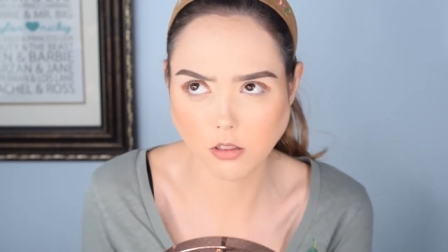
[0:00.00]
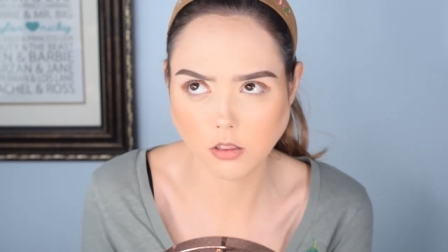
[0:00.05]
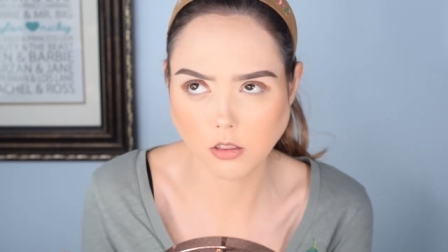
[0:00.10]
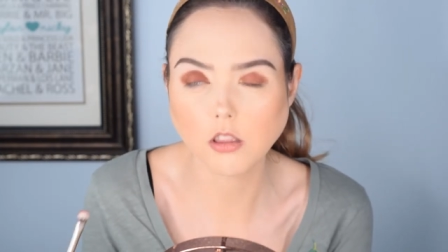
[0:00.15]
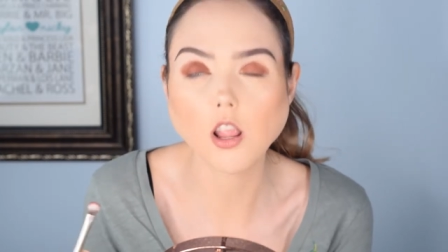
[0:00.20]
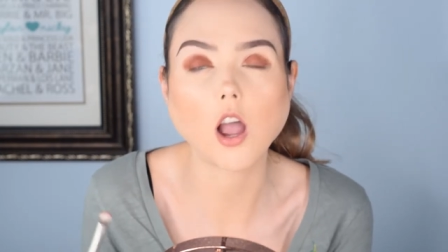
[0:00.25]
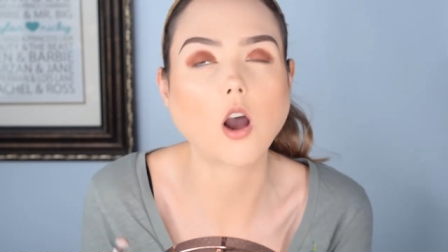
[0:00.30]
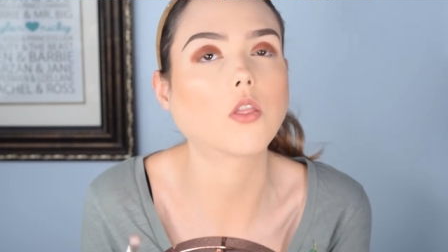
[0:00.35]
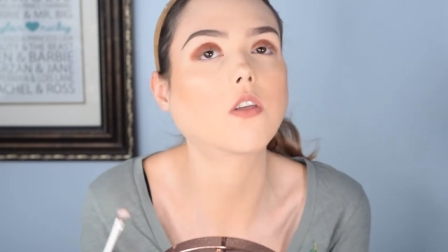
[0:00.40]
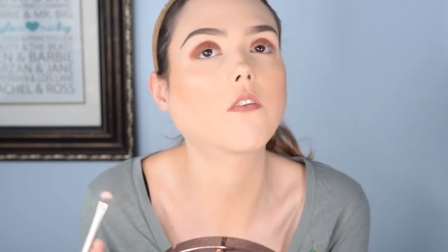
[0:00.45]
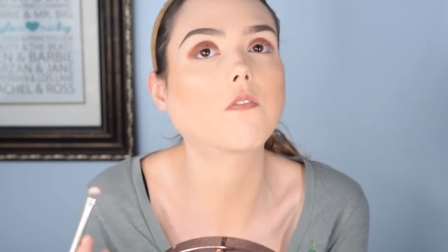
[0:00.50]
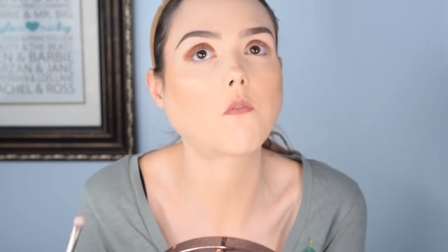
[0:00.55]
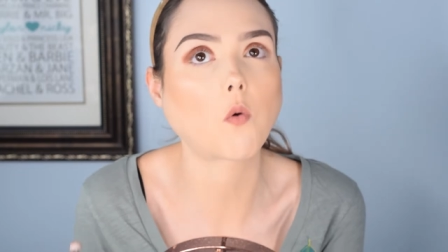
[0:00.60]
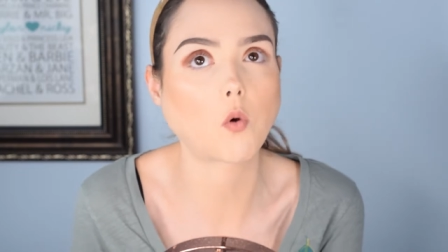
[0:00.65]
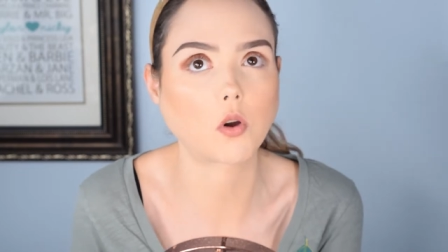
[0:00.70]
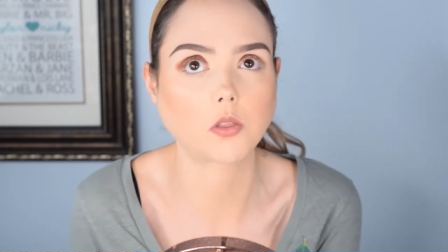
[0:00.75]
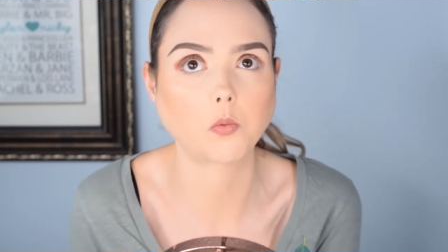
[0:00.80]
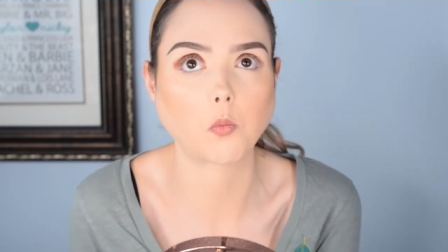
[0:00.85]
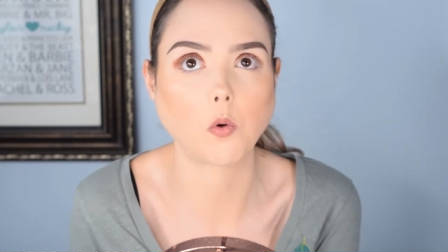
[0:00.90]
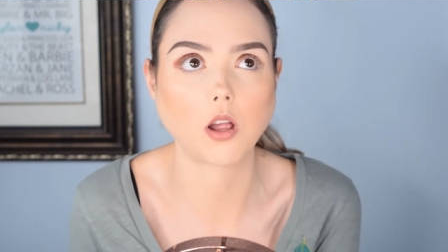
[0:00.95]
No, the
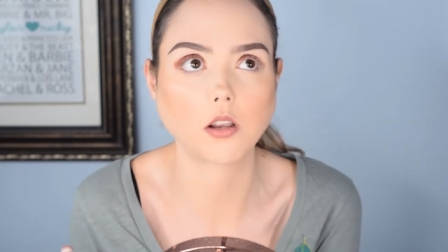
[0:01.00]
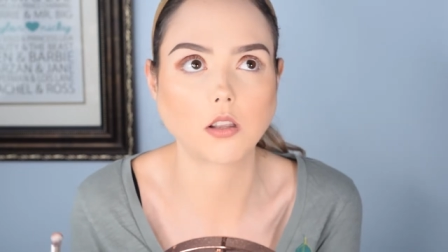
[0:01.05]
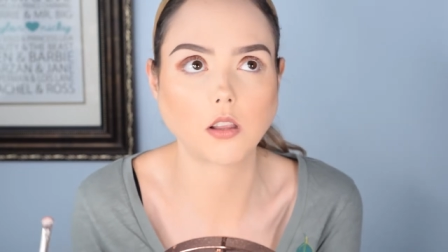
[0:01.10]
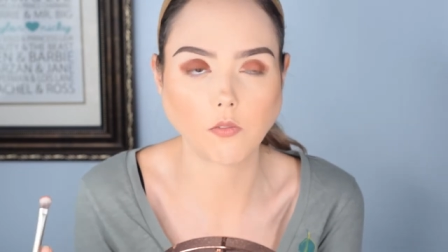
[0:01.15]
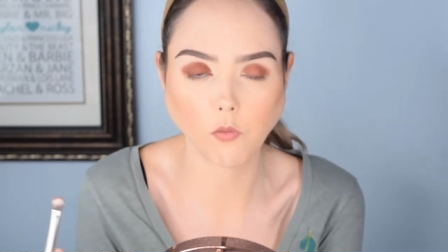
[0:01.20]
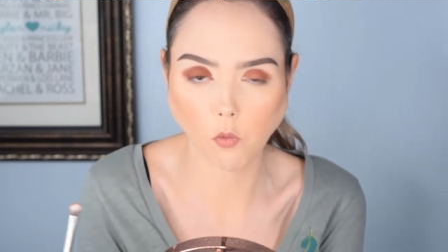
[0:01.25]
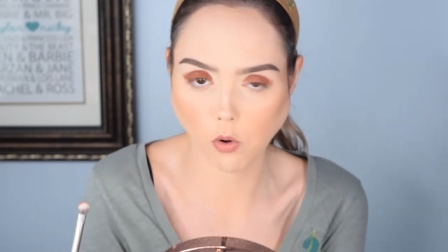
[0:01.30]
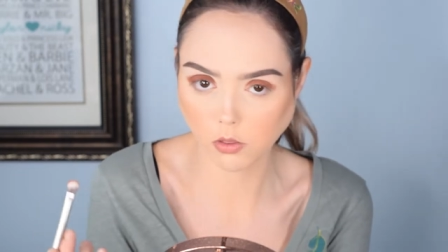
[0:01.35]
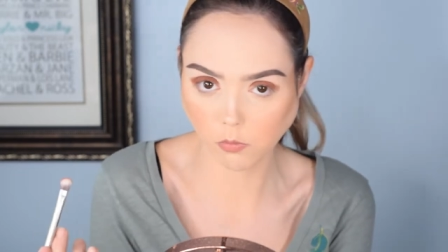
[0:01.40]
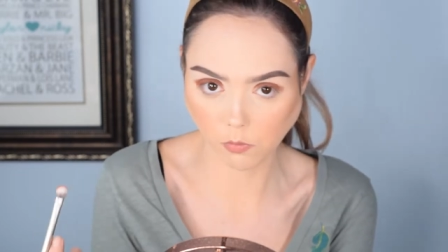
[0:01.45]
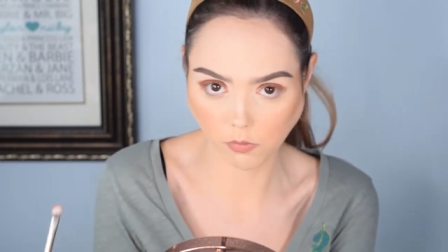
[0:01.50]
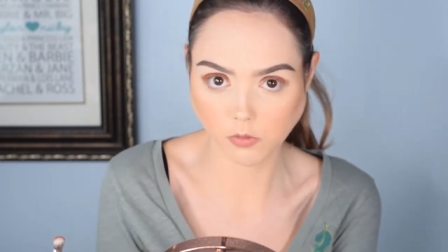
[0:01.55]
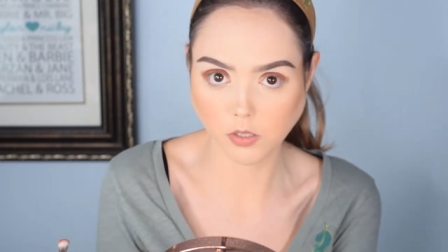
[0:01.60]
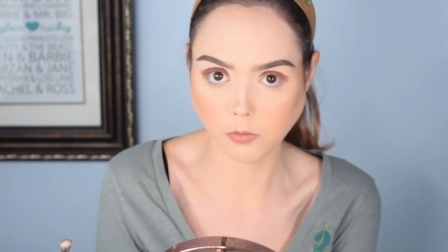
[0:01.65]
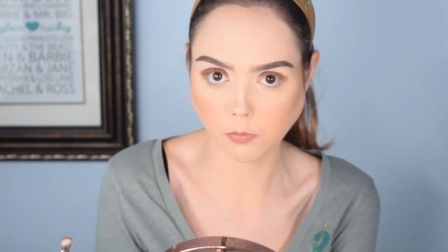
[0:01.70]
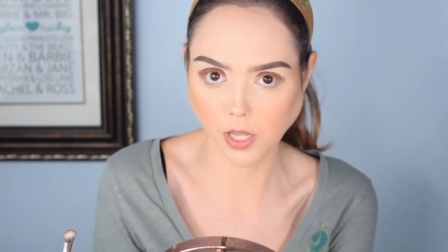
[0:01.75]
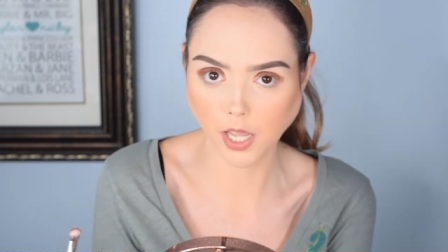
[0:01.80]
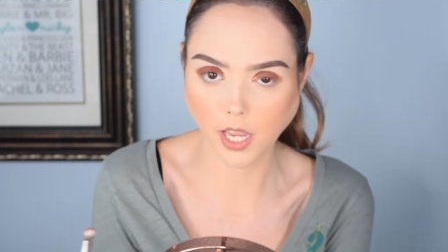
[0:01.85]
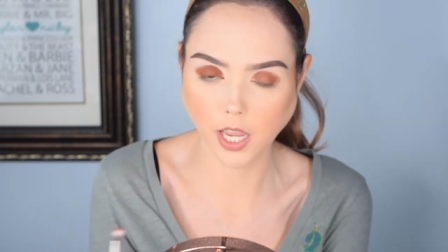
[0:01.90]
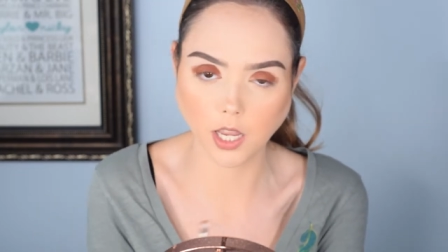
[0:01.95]
fourth one. The fourth one was
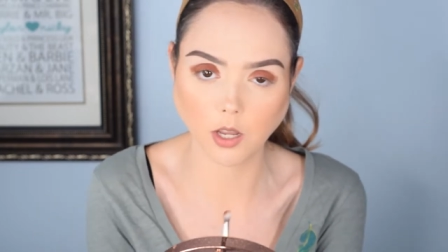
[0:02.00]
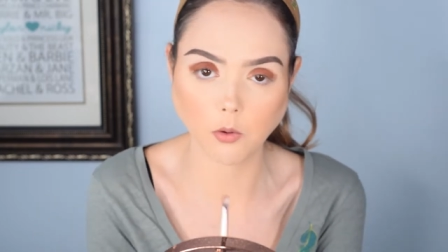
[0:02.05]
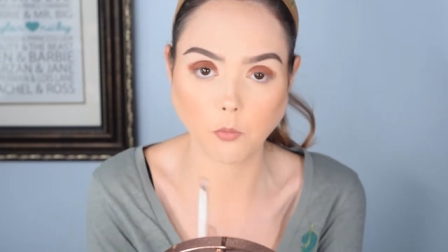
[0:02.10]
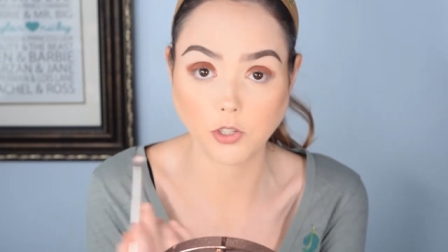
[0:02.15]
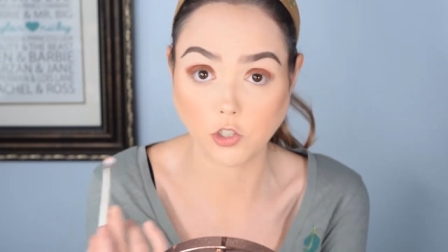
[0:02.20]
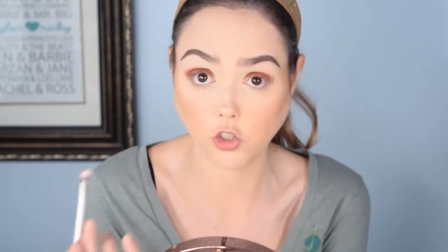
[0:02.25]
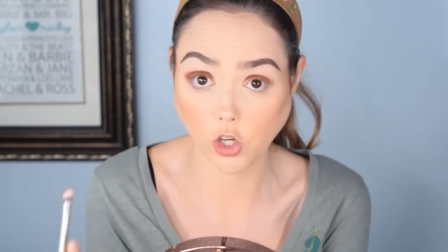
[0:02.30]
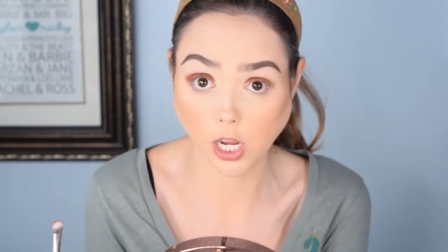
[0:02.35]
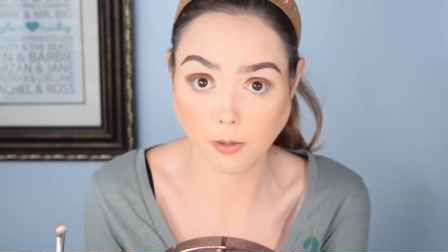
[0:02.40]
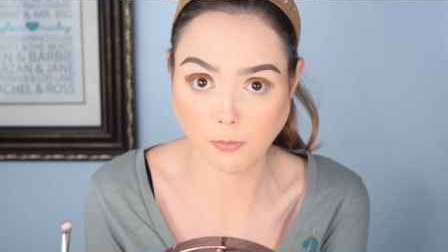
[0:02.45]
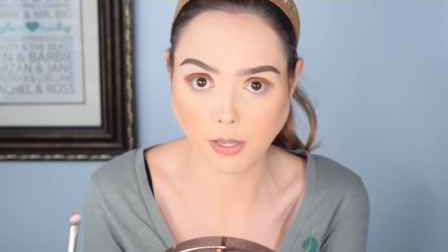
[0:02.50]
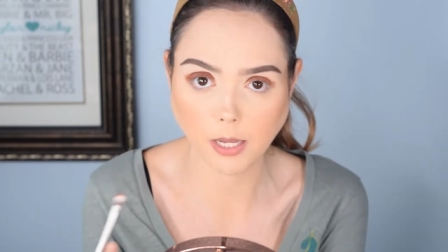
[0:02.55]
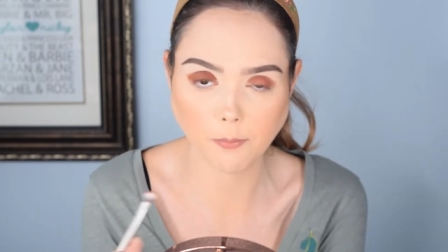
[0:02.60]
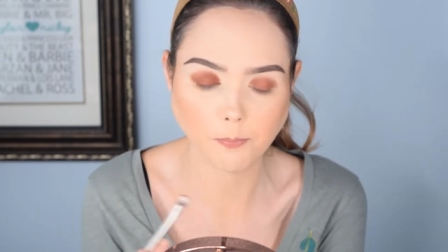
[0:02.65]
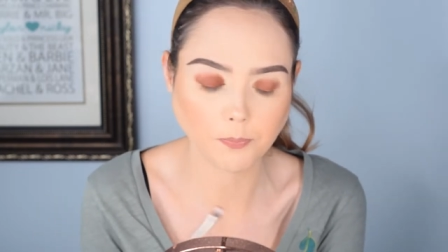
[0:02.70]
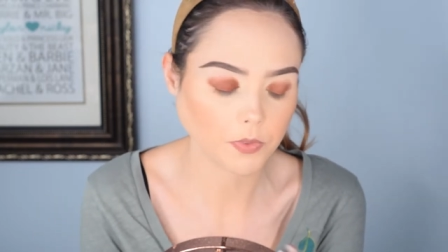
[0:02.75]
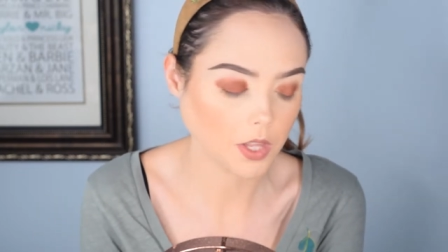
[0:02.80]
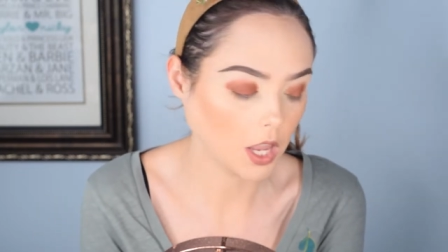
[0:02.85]
playing with Jamie.